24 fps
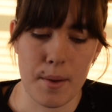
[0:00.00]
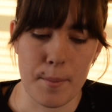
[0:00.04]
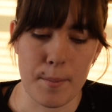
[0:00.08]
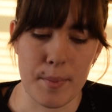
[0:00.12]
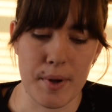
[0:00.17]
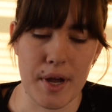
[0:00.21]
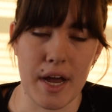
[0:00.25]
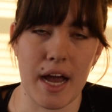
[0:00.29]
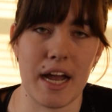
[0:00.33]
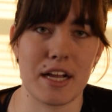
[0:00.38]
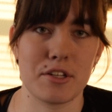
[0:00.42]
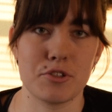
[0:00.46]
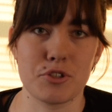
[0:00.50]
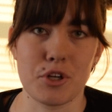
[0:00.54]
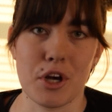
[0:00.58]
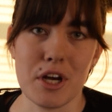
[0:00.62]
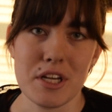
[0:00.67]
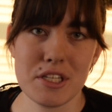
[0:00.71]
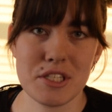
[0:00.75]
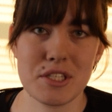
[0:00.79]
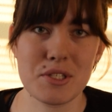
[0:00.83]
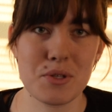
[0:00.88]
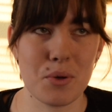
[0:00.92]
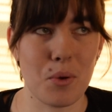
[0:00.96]
but I
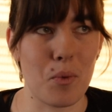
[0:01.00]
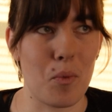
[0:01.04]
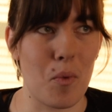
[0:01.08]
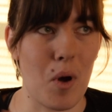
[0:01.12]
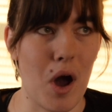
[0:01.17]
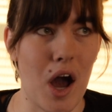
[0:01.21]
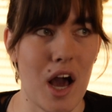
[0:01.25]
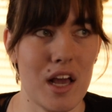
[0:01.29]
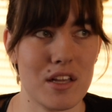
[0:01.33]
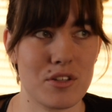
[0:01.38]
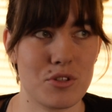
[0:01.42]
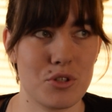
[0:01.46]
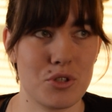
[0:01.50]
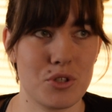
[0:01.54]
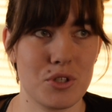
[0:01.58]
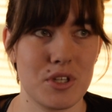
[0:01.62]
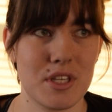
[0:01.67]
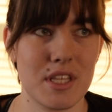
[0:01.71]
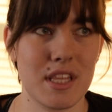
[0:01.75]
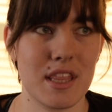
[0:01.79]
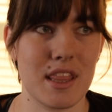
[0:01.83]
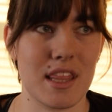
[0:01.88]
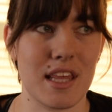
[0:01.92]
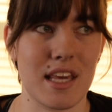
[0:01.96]
just
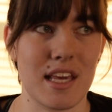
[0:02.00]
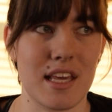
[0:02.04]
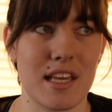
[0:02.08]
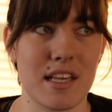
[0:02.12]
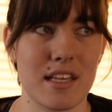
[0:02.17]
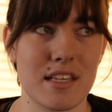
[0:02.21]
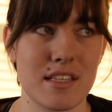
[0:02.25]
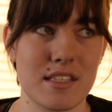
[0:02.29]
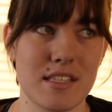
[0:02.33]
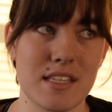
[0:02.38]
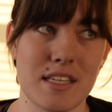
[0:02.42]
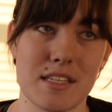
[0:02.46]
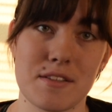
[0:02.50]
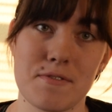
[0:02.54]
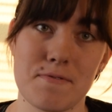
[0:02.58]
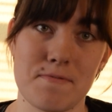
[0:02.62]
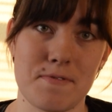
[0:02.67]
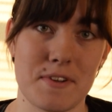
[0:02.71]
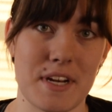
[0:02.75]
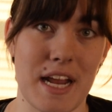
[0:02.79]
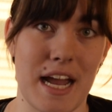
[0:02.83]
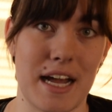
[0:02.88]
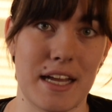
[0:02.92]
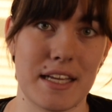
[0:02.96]
watched the season
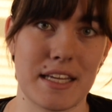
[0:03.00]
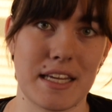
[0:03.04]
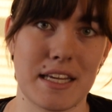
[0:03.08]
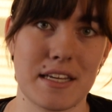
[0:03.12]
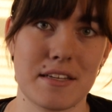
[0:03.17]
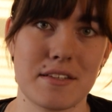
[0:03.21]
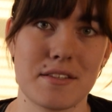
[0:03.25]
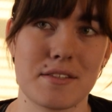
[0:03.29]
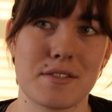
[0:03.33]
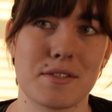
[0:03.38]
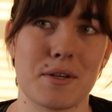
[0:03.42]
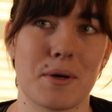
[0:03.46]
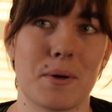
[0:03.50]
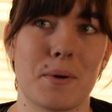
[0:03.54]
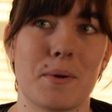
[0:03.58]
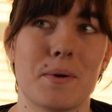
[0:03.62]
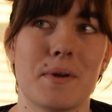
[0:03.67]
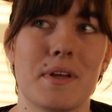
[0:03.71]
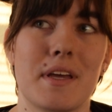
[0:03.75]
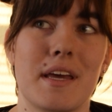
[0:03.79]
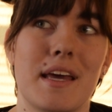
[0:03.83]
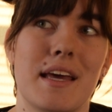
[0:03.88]
finale so